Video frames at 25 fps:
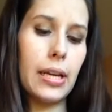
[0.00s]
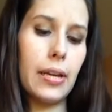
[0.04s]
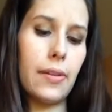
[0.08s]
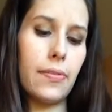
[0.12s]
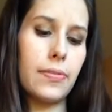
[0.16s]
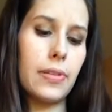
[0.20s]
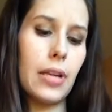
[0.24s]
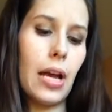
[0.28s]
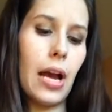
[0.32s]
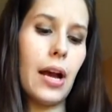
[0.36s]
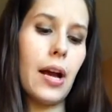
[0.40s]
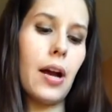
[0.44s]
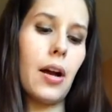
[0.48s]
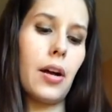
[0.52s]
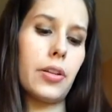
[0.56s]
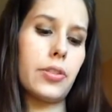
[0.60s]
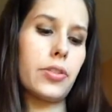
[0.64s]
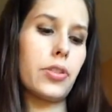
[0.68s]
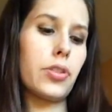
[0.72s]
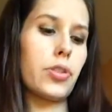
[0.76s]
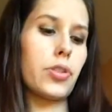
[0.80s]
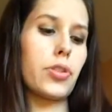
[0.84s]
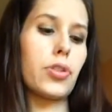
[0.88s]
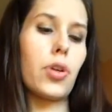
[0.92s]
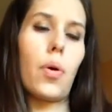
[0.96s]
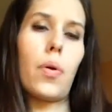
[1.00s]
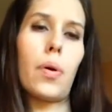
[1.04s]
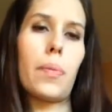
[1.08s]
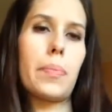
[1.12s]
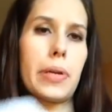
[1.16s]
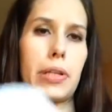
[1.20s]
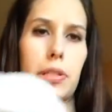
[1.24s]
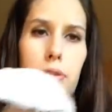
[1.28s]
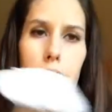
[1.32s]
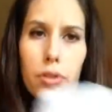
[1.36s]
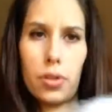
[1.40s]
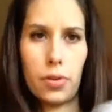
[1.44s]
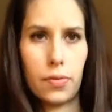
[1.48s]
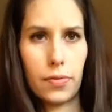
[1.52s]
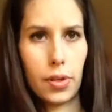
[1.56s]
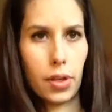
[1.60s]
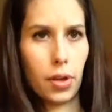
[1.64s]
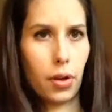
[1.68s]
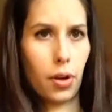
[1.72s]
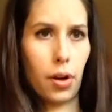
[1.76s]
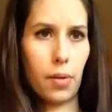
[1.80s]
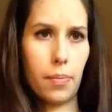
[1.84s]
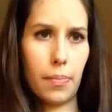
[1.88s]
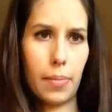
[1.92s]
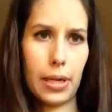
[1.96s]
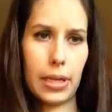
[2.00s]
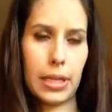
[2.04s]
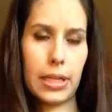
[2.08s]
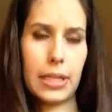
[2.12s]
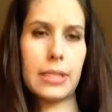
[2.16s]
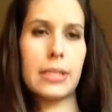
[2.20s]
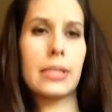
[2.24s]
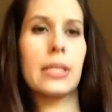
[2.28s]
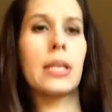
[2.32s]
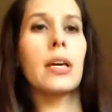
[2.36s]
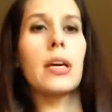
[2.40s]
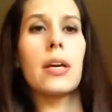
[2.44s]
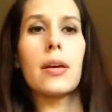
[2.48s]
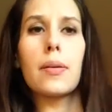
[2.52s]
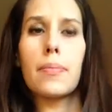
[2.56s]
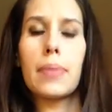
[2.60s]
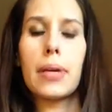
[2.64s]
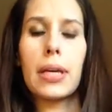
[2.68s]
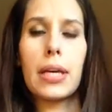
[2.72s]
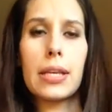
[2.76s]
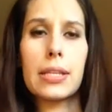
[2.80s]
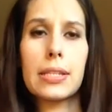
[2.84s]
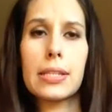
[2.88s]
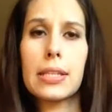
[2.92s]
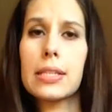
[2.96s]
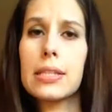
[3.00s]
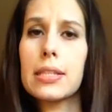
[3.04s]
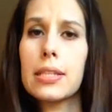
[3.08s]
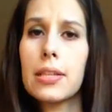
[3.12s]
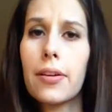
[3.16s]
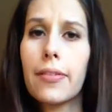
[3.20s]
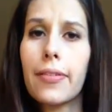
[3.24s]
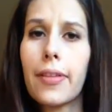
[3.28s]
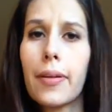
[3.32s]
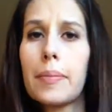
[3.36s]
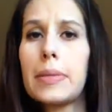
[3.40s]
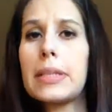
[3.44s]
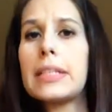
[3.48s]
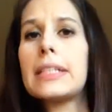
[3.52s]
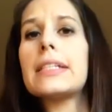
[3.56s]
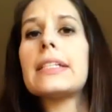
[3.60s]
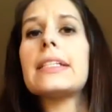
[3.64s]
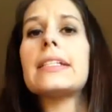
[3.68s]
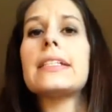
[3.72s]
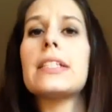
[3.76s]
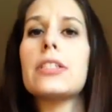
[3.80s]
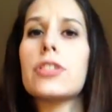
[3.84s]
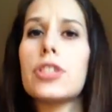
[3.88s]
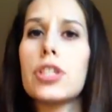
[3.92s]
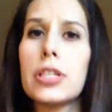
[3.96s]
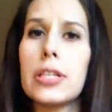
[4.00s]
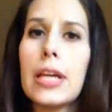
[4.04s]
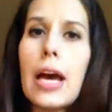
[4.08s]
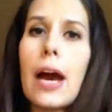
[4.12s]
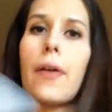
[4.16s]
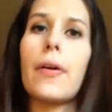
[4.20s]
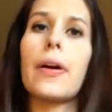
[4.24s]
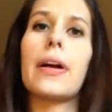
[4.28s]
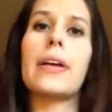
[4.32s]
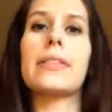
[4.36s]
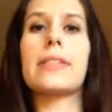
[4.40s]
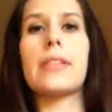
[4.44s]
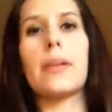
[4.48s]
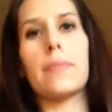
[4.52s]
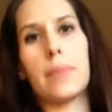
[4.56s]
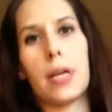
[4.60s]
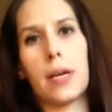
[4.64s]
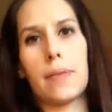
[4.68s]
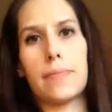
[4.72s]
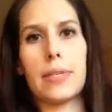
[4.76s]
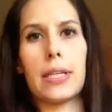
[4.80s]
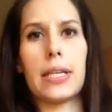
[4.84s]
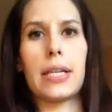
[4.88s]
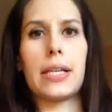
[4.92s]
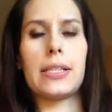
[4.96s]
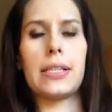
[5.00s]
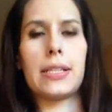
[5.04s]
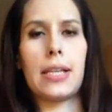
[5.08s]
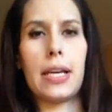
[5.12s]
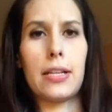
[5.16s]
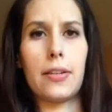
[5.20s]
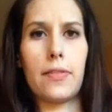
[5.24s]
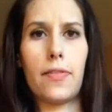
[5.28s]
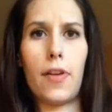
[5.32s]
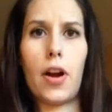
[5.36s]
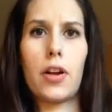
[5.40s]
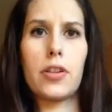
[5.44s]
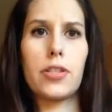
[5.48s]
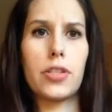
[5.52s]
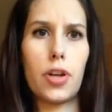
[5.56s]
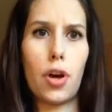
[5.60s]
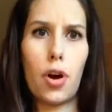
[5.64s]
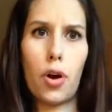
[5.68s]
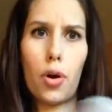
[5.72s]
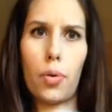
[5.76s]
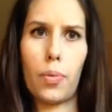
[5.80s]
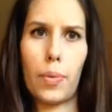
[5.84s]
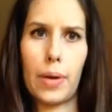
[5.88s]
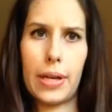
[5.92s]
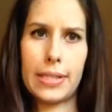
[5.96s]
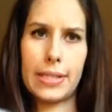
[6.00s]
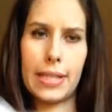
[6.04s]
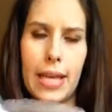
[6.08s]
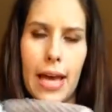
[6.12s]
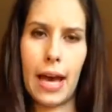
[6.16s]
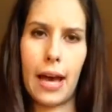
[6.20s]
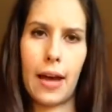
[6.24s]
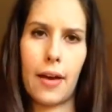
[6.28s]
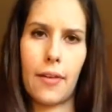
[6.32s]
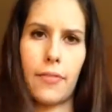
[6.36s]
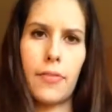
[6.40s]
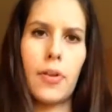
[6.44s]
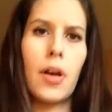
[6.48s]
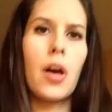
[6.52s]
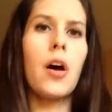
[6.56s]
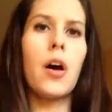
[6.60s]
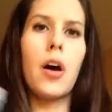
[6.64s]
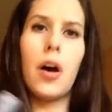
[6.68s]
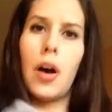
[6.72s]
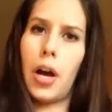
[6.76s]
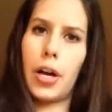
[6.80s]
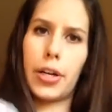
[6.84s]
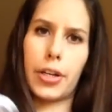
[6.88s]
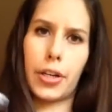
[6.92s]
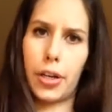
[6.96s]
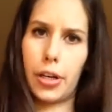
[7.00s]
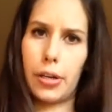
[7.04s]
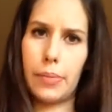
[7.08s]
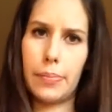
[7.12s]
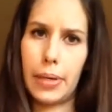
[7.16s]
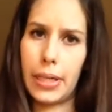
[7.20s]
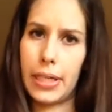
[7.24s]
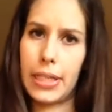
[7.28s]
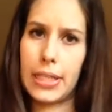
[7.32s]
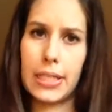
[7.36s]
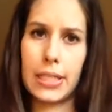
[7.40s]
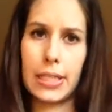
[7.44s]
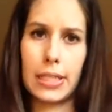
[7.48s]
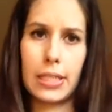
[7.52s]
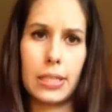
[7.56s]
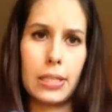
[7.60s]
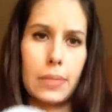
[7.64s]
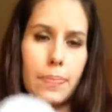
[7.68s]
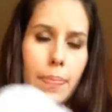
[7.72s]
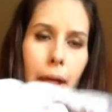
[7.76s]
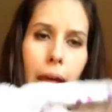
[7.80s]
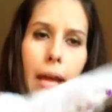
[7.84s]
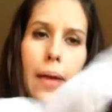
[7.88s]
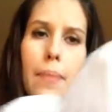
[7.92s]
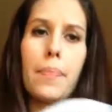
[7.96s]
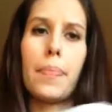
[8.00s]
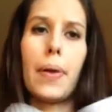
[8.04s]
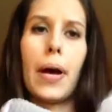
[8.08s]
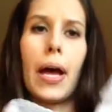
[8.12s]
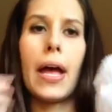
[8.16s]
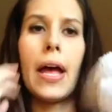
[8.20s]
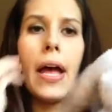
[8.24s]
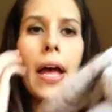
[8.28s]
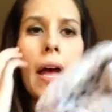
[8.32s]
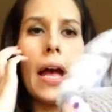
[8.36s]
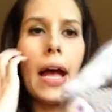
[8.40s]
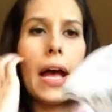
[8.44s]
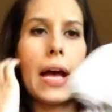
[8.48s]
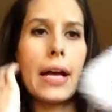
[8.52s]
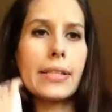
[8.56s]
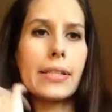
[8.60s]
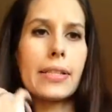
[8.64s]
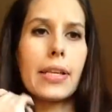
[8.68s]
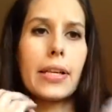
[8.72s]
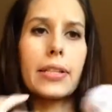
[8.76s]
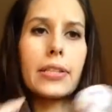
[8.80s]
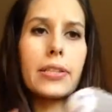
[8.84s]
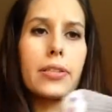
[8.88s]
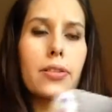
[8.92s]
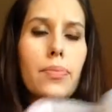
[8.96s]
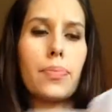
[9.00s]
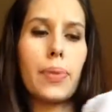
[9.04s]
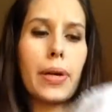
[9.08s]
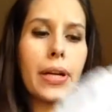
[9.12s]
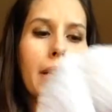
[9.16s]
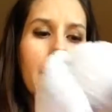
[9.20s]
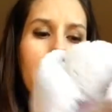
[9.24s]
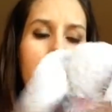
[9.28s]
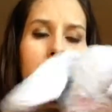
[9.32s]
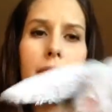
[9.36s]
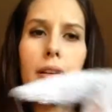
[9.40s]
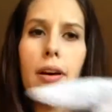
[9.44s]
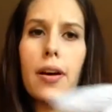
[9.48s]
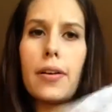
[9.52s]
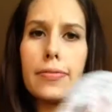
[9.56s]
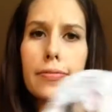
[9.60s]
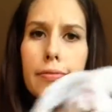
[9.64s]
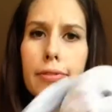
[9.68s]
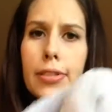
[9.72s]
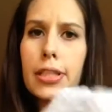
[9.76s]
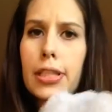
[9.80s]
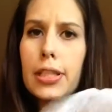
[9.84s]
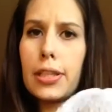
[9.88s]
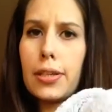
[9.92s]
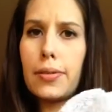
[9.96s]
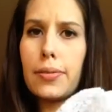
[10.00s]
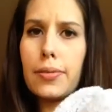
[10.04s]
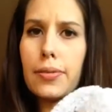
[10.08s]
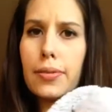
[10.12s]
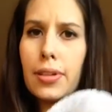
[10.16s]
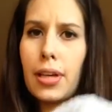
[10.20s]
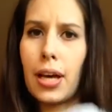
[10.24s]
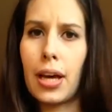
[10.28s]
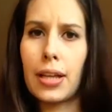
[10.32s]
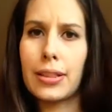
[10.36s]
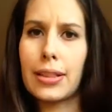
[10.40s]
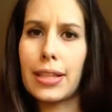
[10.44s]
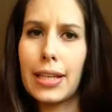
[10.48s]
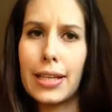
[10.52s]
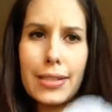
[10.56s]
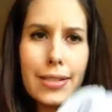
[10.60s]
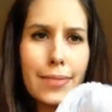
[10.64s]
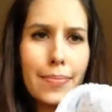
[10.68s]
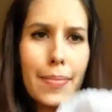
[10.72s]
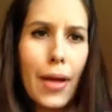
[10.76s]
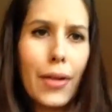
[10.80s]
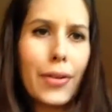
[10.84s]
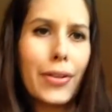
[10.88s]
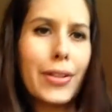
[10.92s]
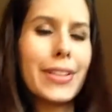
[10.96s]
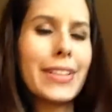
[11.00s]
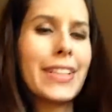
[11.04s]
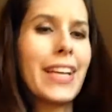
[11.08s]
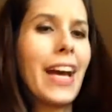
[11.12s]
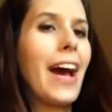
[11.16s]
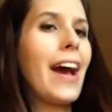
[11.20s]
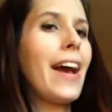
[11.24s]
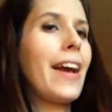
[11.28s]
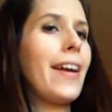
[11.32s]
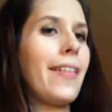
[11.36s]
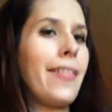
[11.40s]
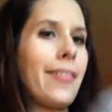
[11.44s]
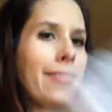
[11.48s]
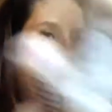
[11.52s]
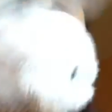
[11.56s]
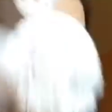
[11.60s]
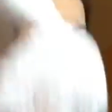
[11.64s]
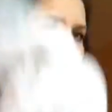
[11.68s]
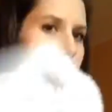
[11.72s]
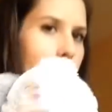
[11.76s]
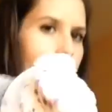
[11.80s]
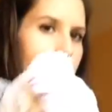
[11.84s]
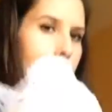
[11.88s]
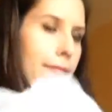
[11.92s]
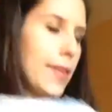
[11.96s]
If not, I'll just show a picture of the current buddies. Because since they're limited edition now, sometimes it gets kind of hard to always have a current buddy to display. But as long as you bring a soft, cute, cuddly, smell good guy, they'll love